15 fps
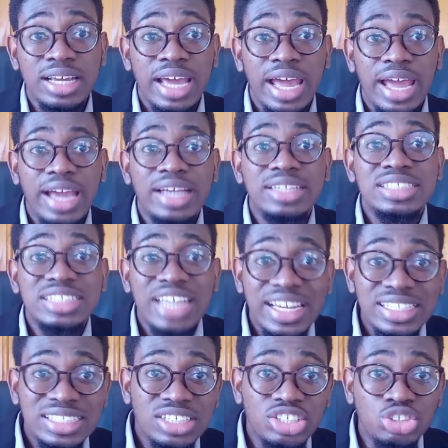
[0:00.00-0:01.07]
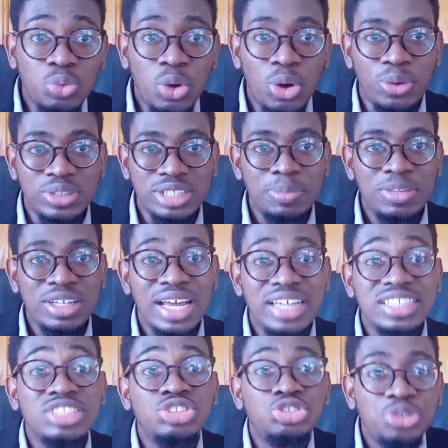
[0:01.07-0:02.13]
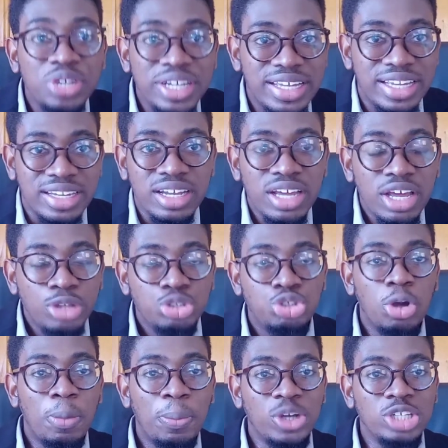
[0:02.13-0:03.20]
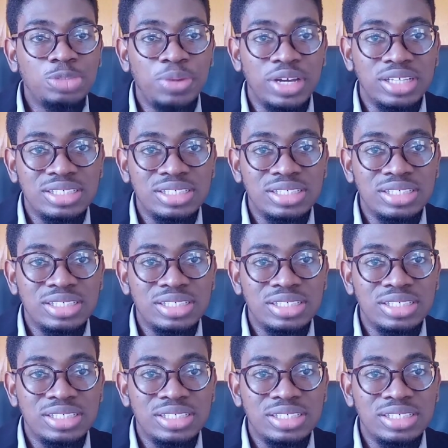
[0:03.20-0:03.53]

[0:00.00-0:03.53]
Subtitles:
exciting as well, something that is intriguing to your prospect,